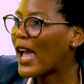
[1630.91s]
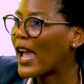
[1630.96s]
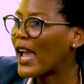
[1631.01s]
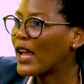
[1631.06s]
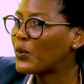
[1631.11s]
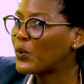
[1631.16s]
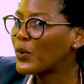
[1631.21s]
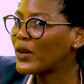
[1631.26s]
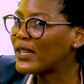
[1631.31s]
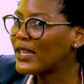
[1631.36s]

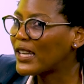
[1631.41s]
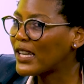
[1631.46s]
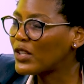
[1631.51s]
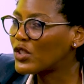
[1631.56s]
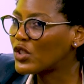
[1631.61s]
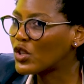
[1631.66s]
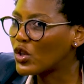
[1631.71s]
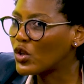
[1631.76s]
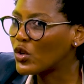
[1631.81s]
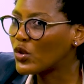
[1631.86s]
it would
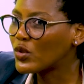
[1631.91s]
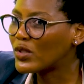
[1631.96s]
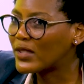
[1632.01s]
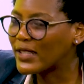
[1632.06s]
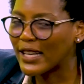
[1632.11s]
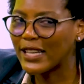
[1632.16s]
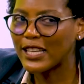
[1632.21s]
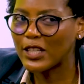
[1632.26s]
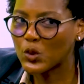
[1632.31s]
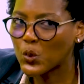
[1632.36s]
need to lose
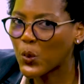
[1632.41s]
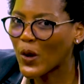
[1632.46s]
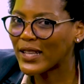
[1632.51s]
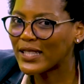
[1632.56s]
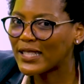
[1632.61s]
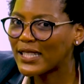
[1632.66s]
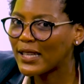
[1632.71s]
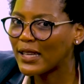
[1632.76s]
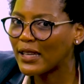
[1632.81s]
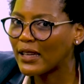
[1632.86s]
nearly
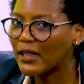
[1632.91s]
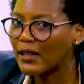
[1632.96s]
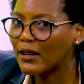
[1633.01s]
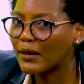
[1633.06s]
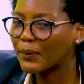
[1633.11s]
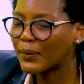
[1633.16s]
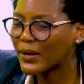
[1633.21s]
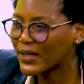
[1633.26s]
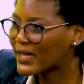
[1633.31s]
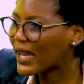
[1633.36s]

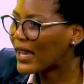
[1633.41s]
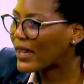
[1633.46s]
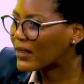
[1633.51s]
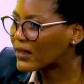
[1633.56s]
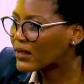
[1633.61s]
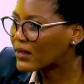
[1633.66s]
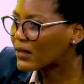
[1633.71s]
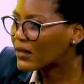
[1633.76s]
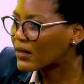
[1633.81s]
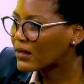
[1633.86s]
20%,